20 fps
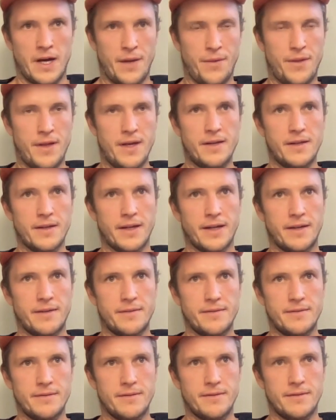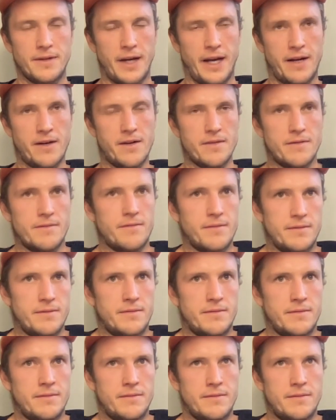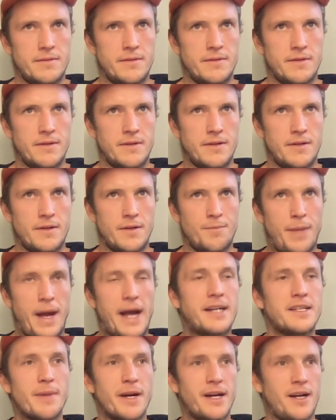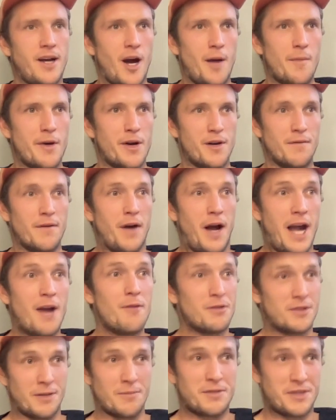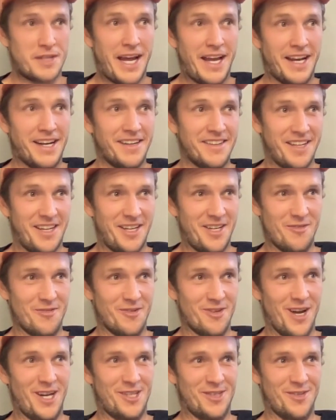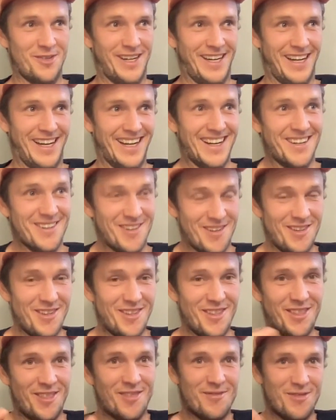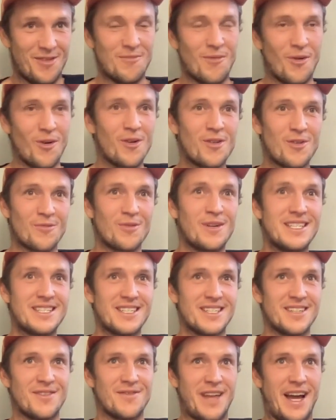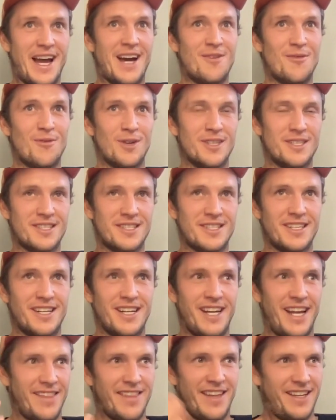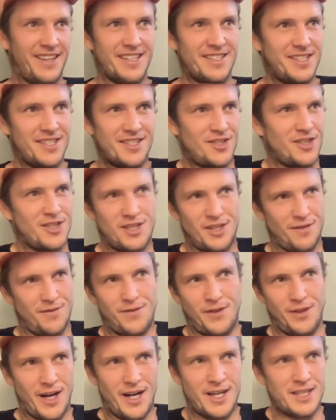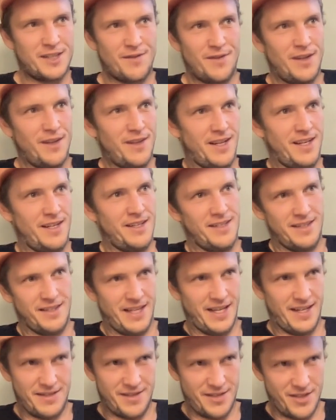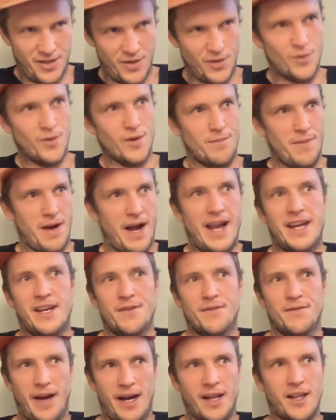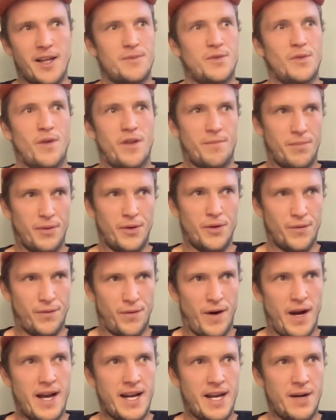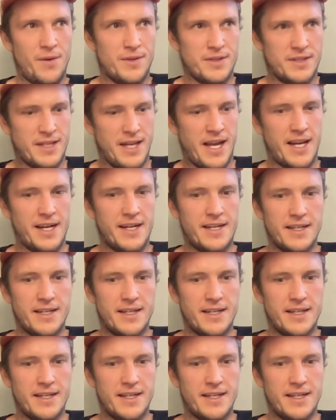I think, I don't know. Back to my comment of I was upset that you were not doing it. The reason of that was, and this is just the philosophy that you and Maya developed with Blue Friday, was that